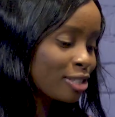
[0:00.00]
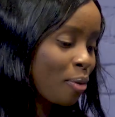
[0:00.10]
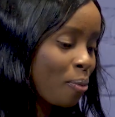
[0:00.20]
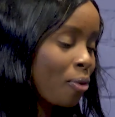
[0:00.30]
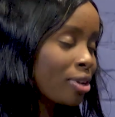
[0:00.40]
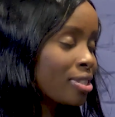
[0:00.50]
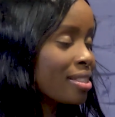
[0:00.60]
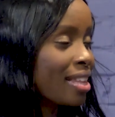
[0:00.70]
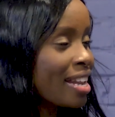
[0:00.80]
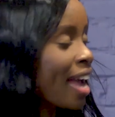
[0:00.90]
So what's
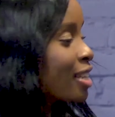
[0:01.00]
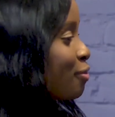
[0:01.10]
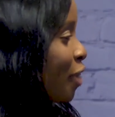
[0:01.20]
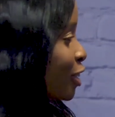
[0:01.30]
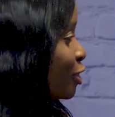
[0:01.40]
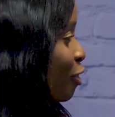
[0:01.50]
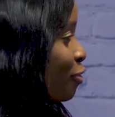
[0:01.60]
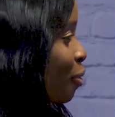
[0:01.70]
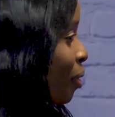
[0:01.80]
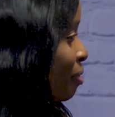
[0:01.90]
the next venture
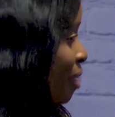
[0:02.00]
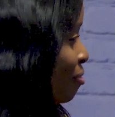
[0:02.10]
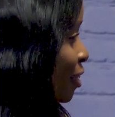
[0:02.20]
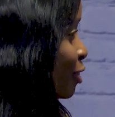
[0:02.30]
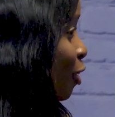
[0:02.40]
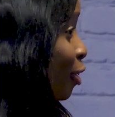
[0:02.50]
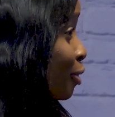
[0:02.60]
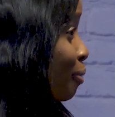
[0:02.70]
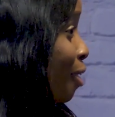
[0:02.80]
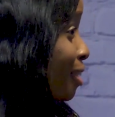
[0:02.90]
for Reverend
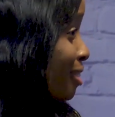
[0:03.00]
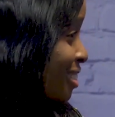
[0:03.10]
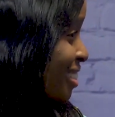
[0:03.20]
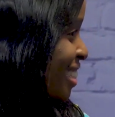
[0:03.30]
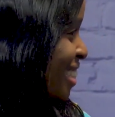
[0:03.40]
Dr. Ross?